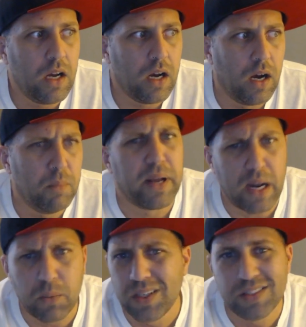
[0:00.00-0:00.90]

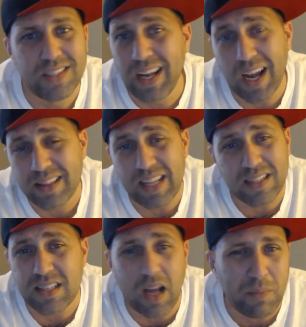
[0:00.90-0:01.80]
But I will say
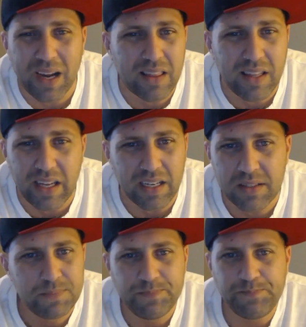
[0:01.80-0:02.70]
that's not my
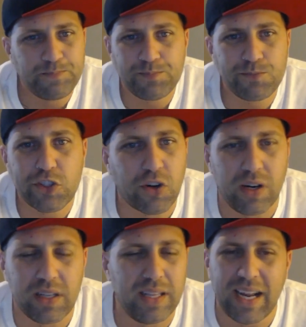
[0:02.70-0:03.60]
thing
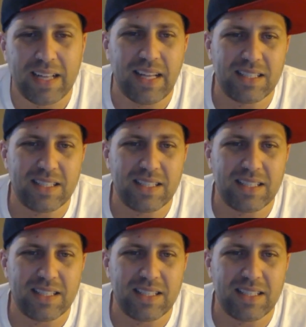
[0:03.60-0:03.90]
currently.